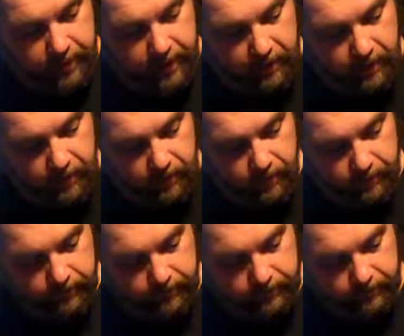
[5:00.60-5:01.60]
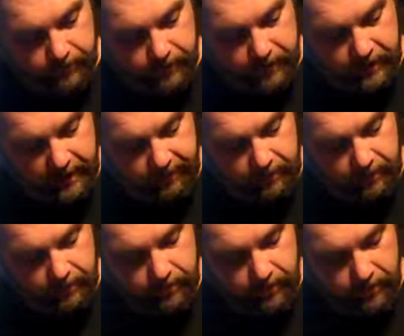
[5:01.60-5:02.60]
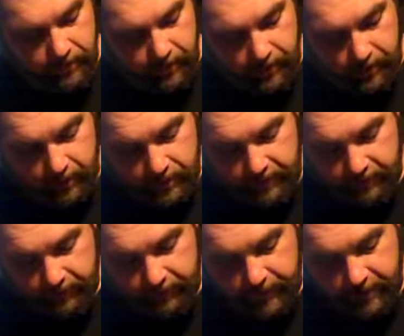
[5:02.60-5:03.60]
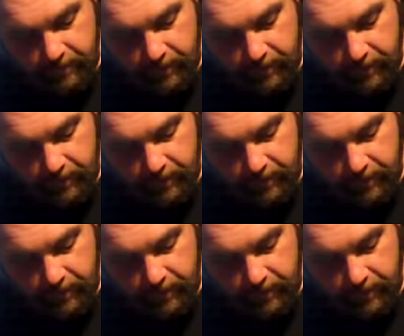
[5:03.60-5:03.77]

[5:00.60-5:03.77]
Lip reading: here, 7 7th fret,